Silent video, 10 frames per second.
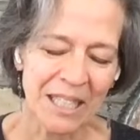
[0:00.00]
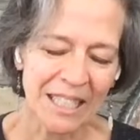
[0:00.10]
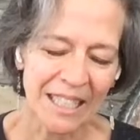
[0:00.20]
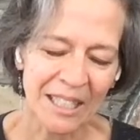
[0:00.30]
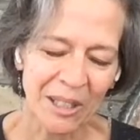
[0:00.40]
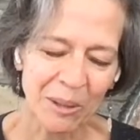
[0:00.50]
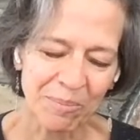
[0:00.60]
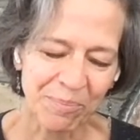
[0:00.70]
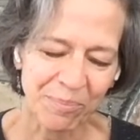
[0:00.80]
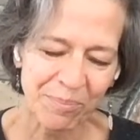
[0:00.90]
being here
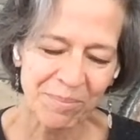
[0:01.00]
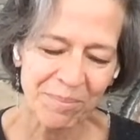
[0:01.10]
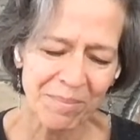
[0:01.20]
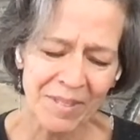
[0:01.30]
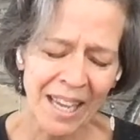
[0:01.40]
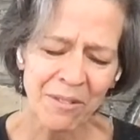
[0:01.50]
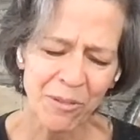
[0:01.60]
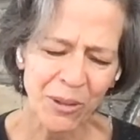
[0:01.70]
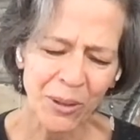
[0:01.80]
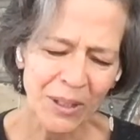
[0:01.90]

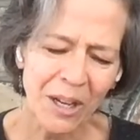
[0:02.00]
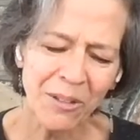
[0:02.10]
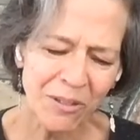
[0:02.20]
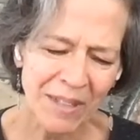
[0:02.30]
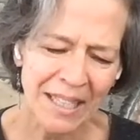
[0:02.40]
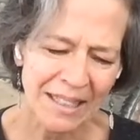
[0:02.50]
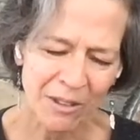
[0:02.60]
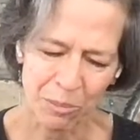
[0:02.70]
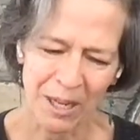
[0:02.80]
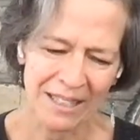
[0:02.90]
and for cultivating
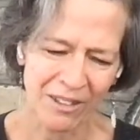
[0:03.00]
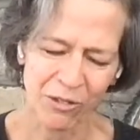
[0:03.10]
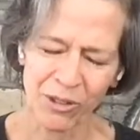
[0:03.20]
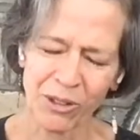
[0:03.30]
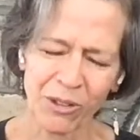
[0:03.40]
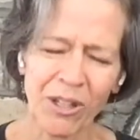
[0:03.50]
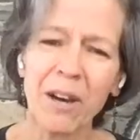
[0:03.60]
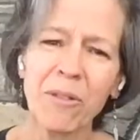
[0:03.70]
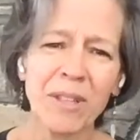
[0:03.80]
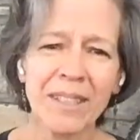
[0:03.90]
this practice for
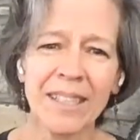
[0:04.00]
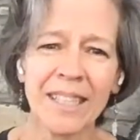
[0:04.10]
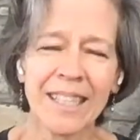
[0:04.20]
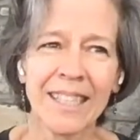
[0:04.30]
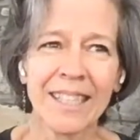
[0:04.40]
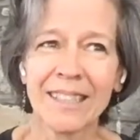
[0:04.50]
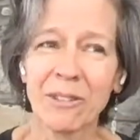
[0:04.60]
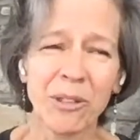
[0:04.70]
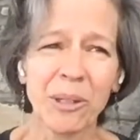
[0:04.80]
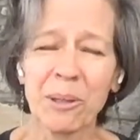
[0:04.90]
yourself. And
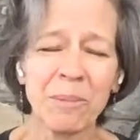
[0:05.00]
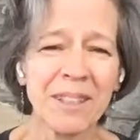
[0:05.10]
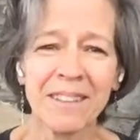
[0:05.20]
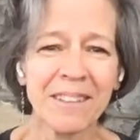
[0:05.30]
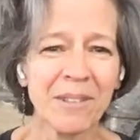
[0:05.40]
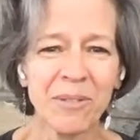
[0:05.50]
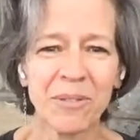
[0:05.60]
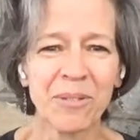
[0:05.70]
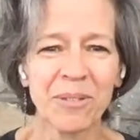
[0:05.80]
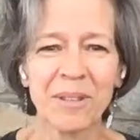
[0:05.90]
there's a
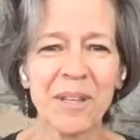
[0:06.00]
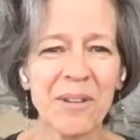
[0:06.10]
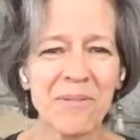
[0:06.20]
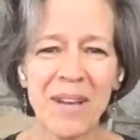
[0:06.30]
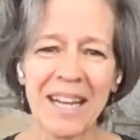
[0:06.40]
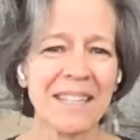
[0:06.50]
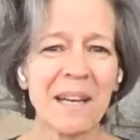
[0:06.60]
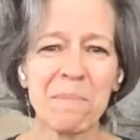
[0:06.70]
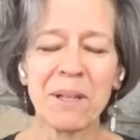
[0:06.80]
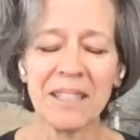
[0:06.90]
cumulative
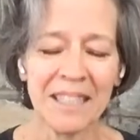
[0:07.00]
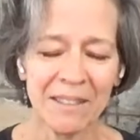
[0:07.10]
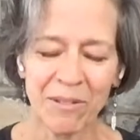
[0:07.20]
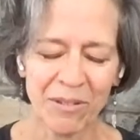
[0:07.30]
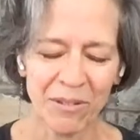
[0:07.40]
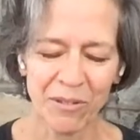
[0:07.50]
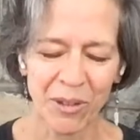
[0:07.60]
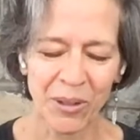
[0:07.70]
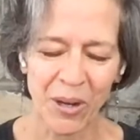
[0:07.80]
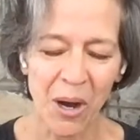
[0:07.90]
effect, I believe,
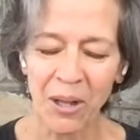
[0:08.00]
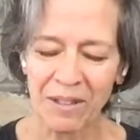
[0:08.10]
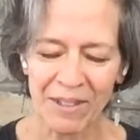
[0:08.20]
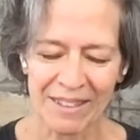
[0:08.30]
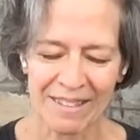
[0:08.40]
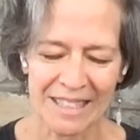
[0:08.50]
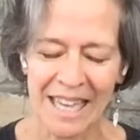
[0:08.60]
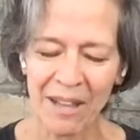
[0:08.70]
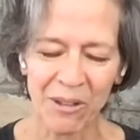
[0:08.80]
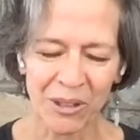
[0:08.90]
for all of us
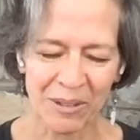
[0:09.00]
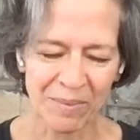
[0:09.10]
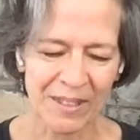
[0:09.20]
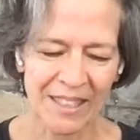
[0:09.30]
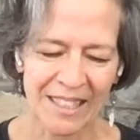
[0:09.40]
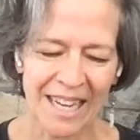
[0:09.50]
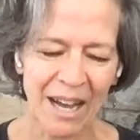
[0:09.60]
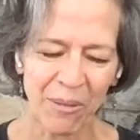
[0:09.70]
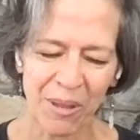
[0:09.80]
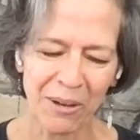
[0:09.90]
together and
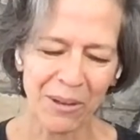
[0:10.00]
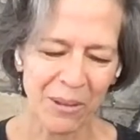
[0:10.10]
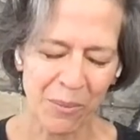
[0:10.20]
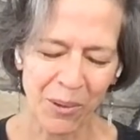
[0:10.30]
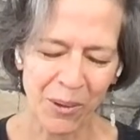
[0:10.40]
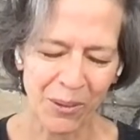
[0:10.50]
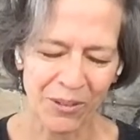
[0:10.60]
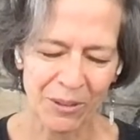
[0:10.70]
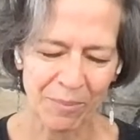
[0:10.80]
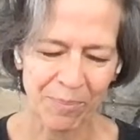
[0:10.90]
out there in the
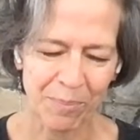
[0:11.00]
world.